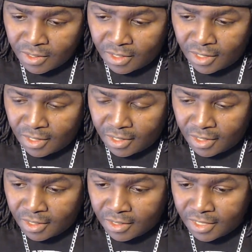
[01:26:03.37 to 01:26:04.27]

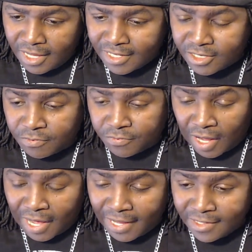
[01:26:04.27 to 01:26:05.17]
Uh, it
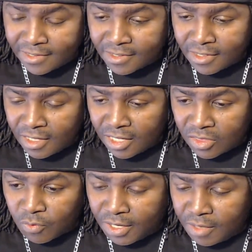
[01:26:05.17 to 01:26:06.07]
defined
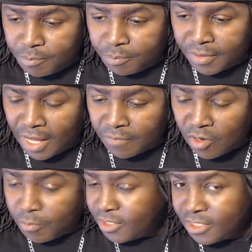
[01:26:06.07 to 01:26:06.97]
3D
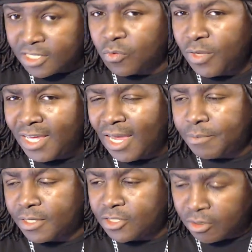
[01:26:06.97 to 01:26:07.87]
platformers, just 3D
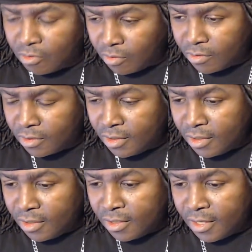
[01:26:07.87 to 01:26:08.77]
games in general.
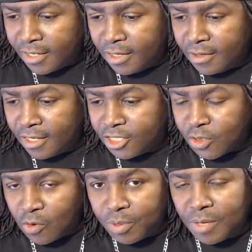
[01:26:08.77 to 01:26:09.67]
It, it
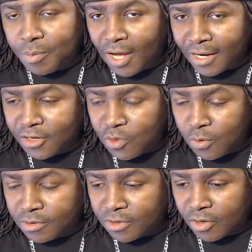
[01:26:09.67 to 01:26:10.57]
showed people how to do
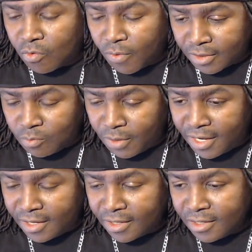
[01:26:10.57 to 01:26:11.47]
it the correct
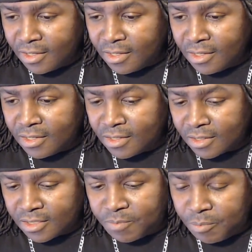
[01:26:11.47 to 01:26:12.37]
way
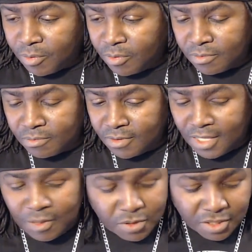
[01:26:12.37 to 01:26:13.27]
because people,
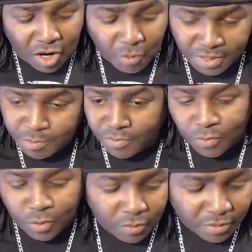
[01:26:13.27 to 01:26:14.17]
it was garbage
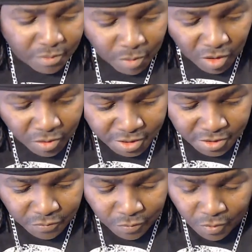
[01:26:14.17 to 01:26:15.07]
before Mario
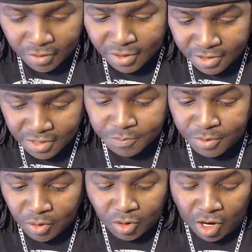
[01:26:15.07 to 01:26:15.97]
64, just
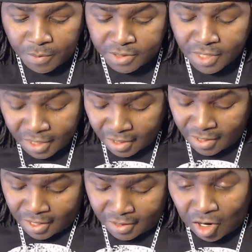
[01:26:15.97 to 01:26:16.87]
pure garbage
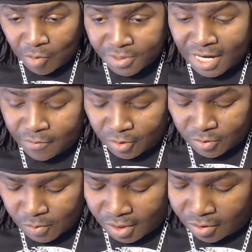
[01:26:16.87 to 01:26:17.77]
and garbage after
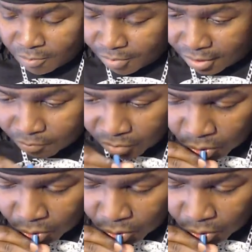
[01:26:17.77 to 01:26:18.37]
as well. But